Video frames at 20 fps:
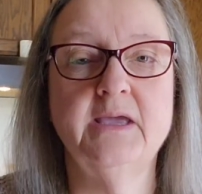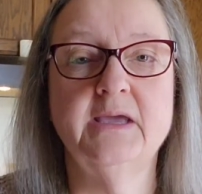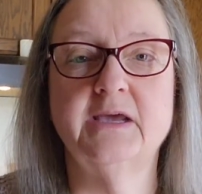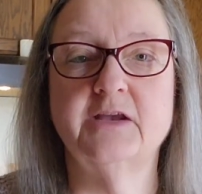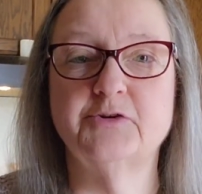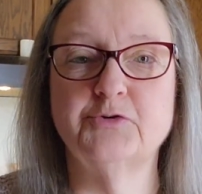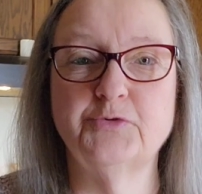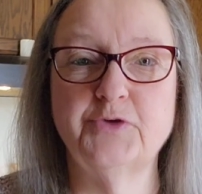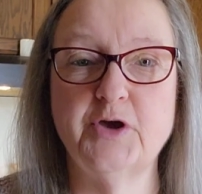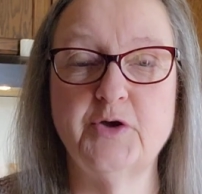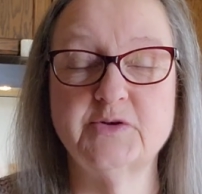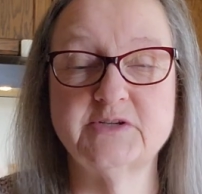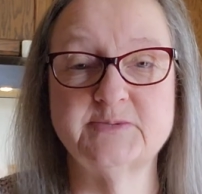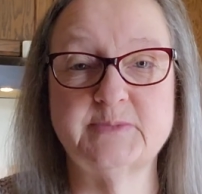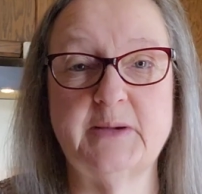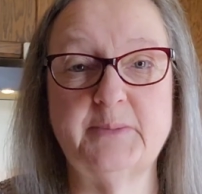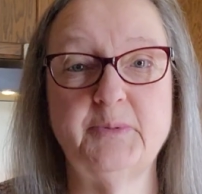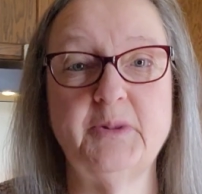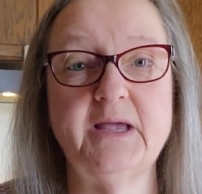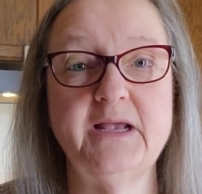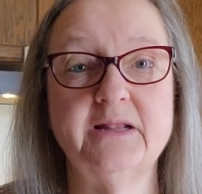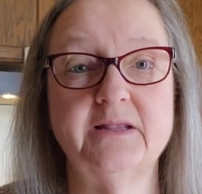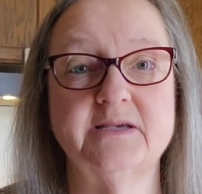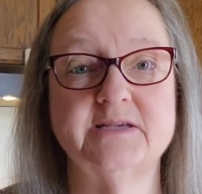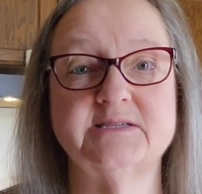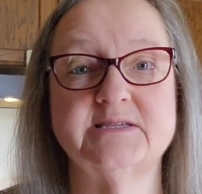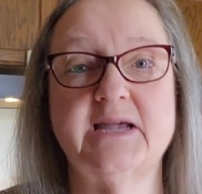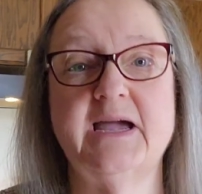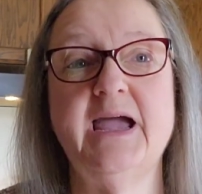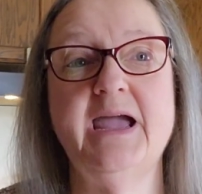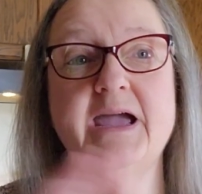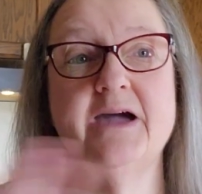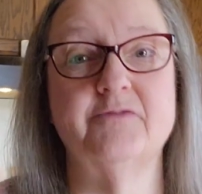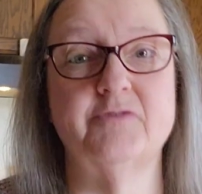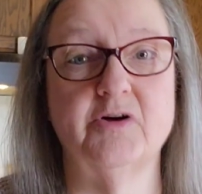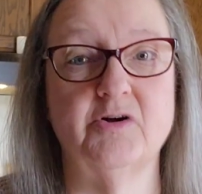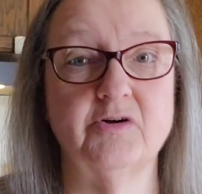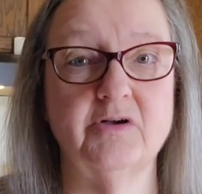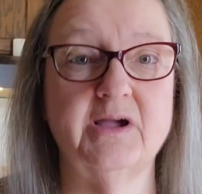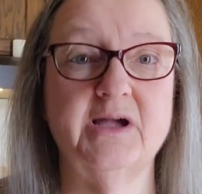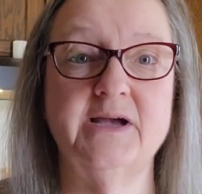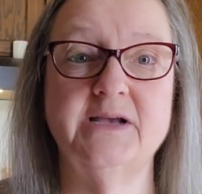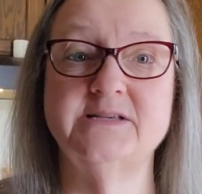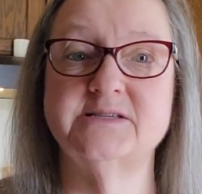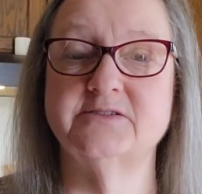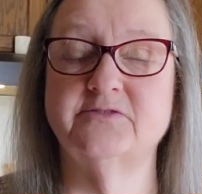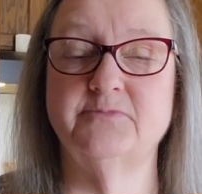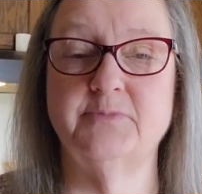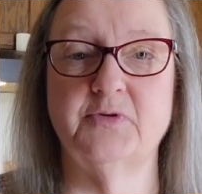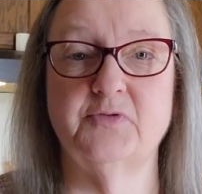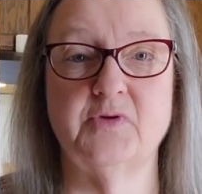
And you'll notice my playlist, I have all kinds of